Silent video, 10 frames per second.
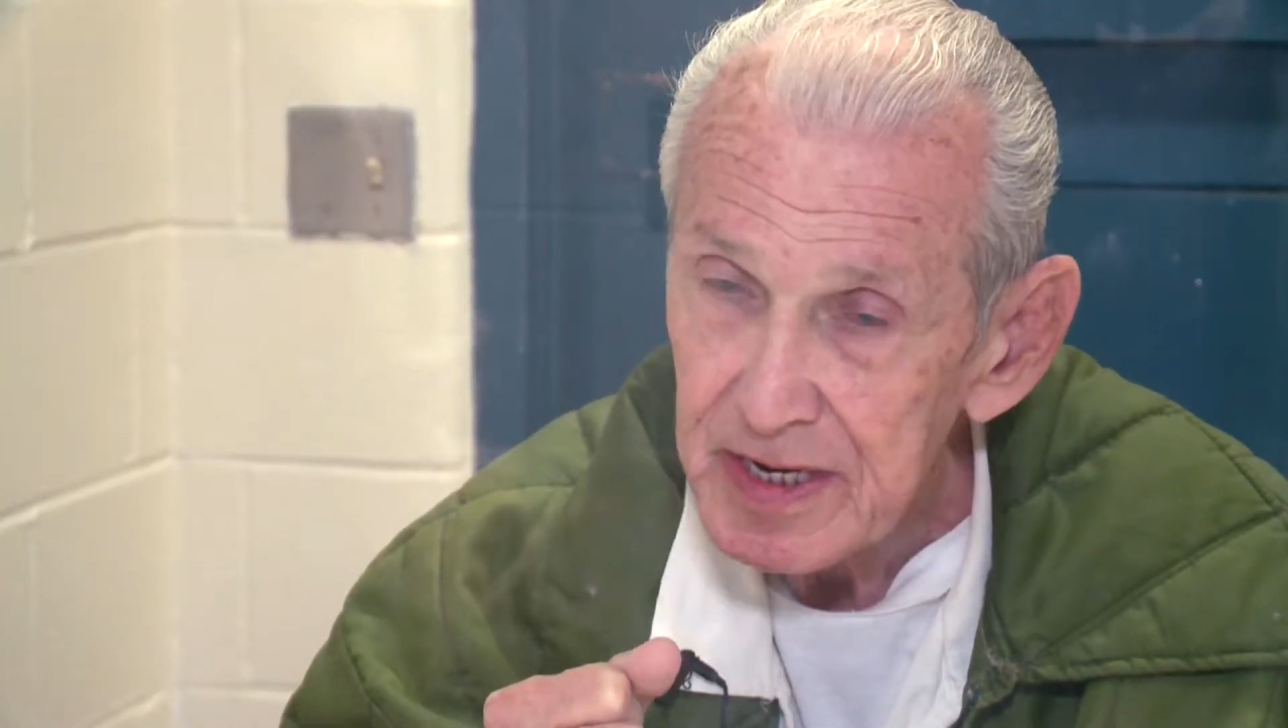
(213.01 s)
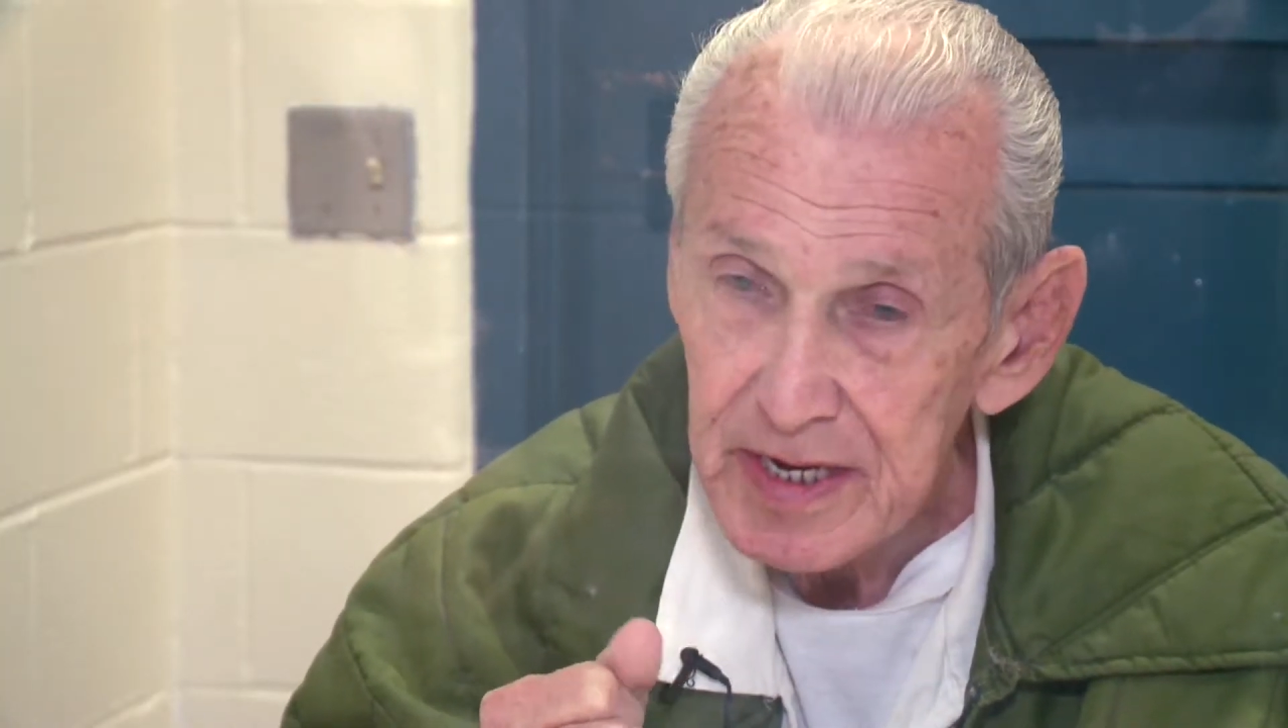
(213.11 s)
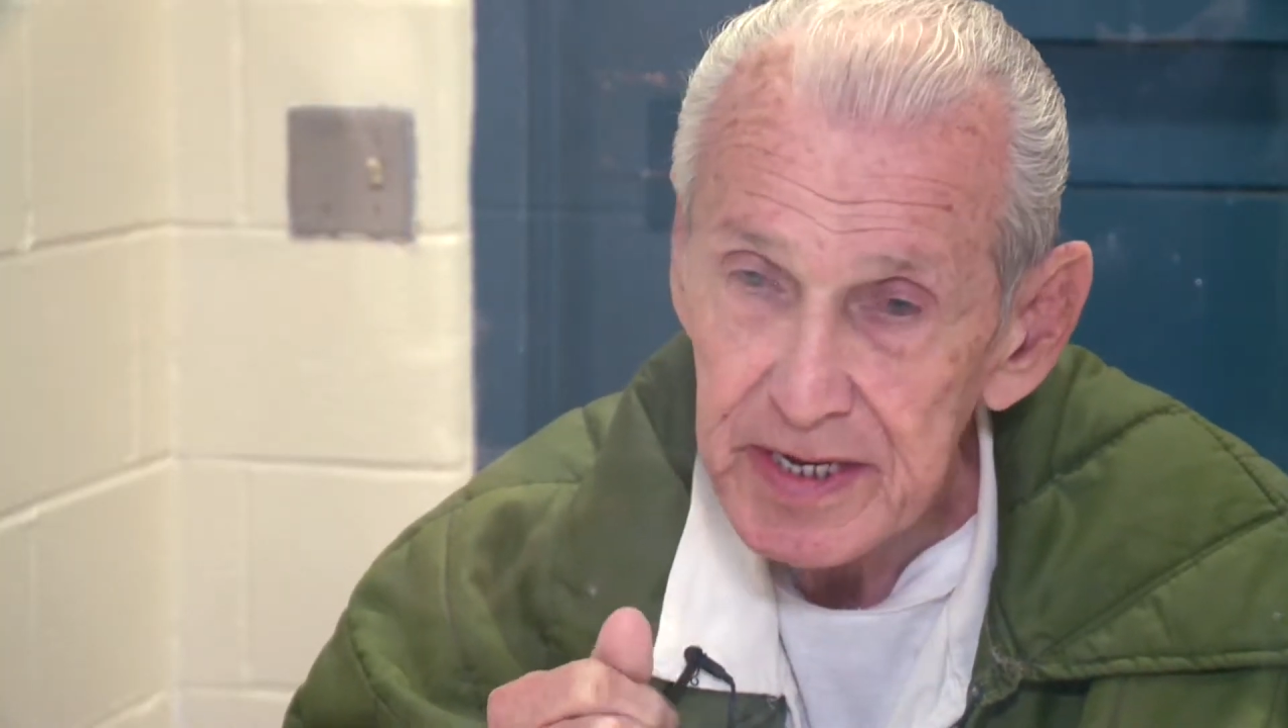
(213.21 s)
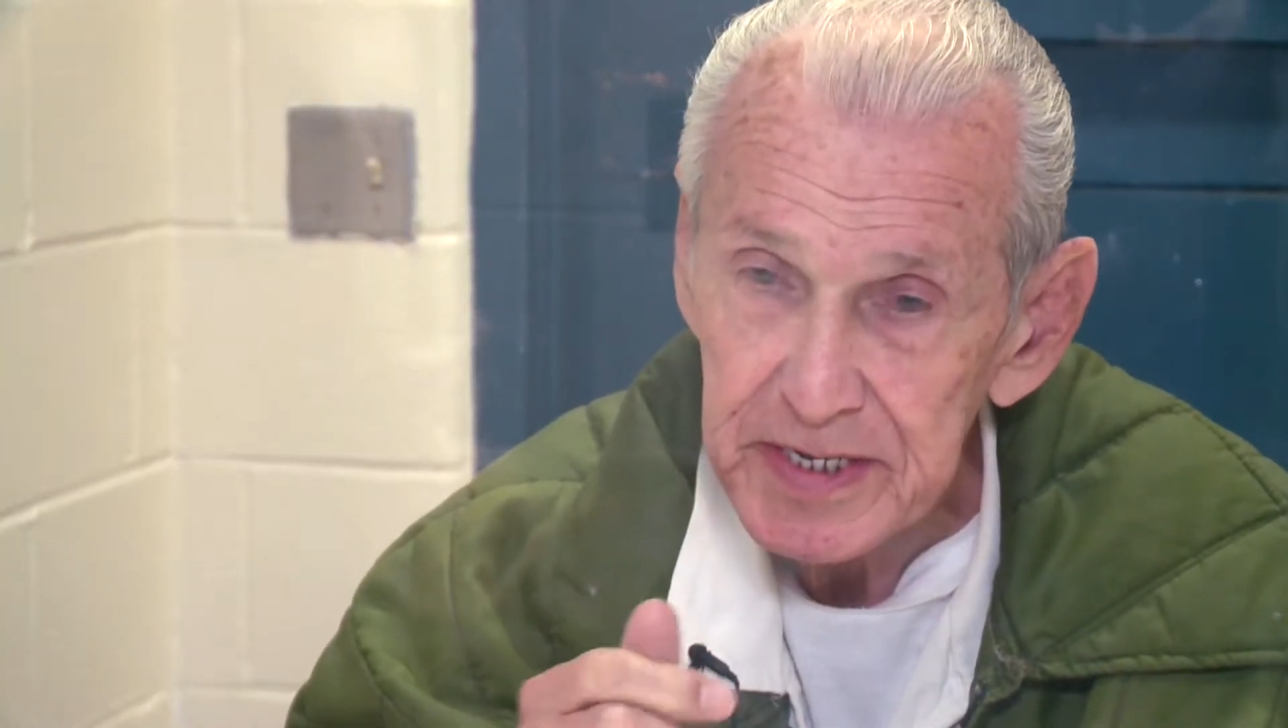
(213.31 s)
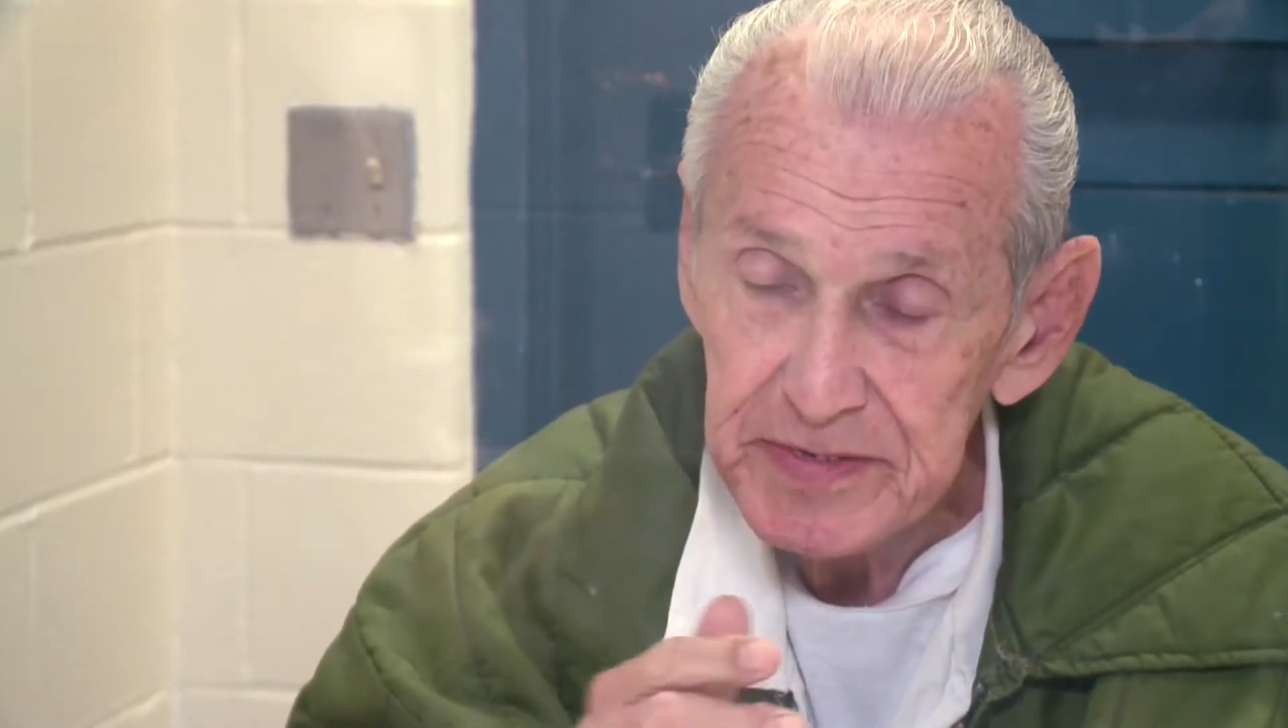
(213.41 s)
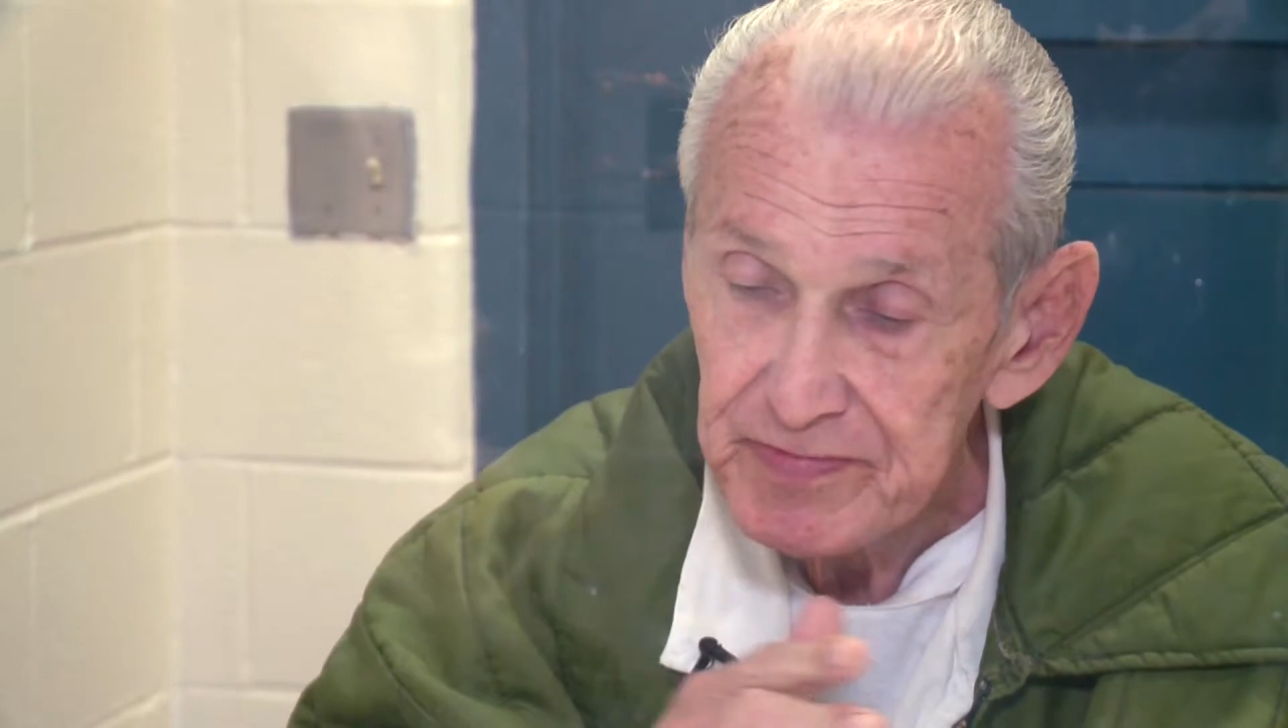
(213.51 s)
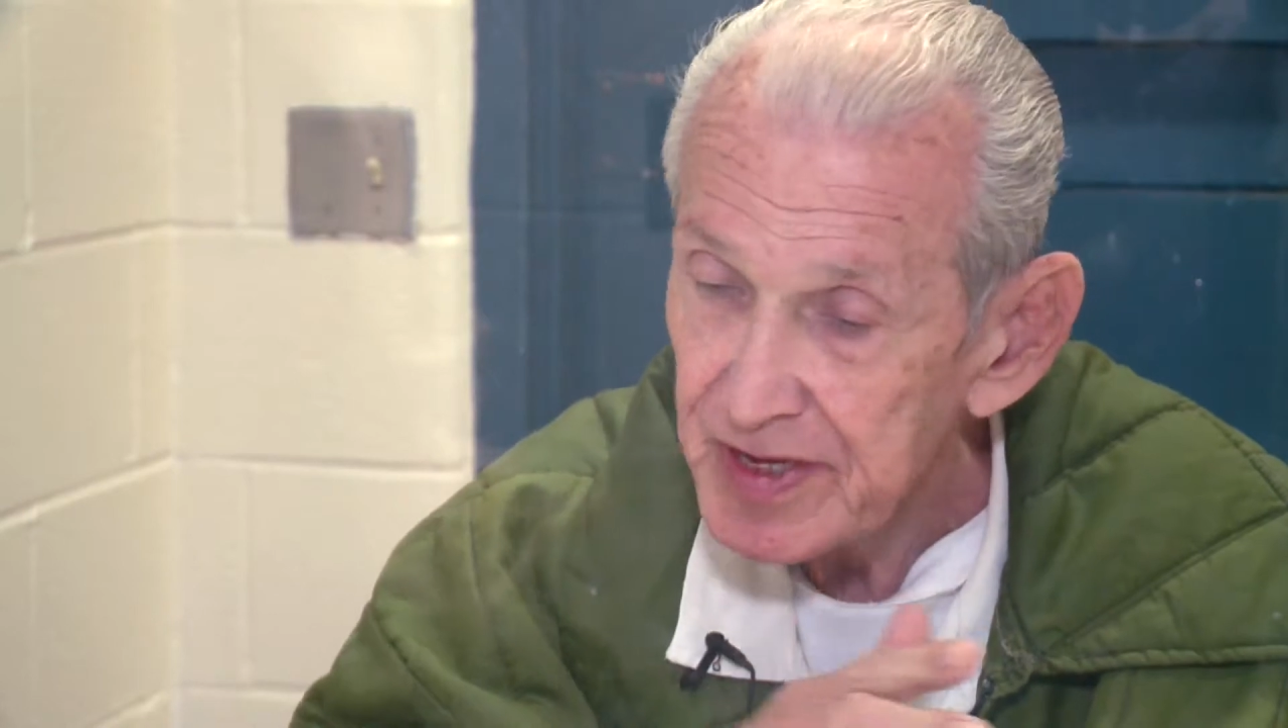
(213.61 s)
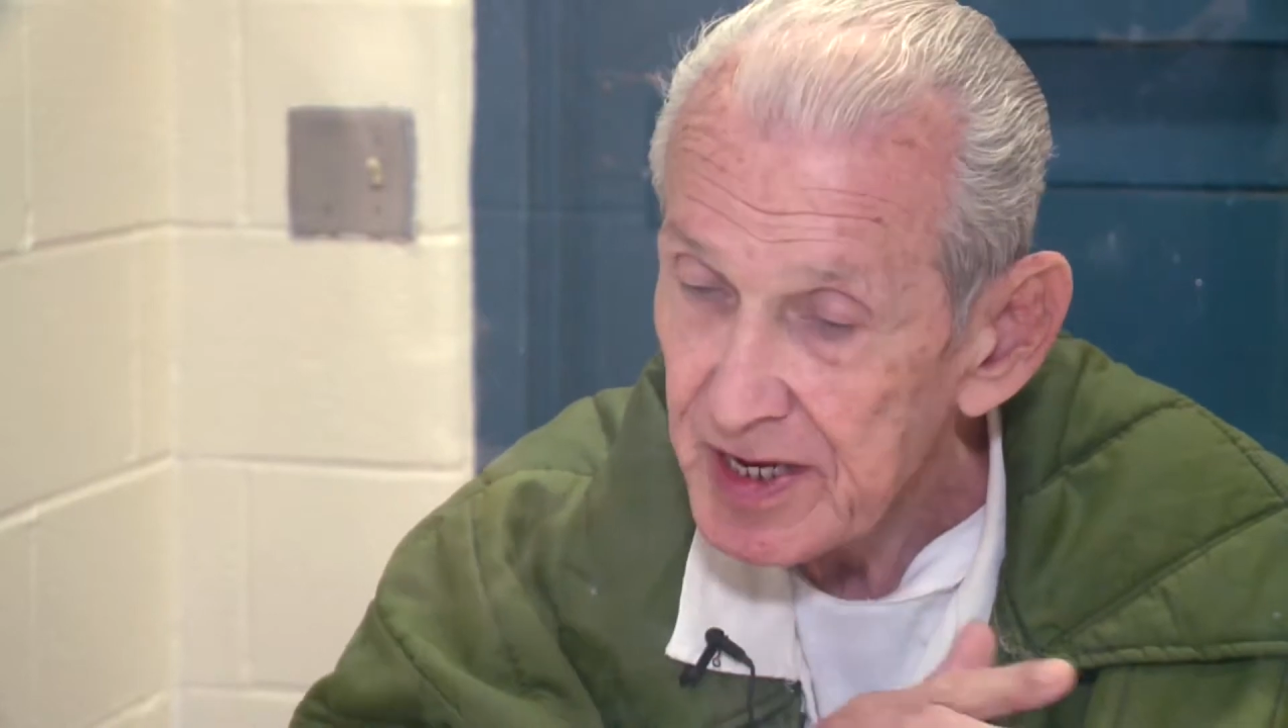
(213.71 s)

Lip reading: And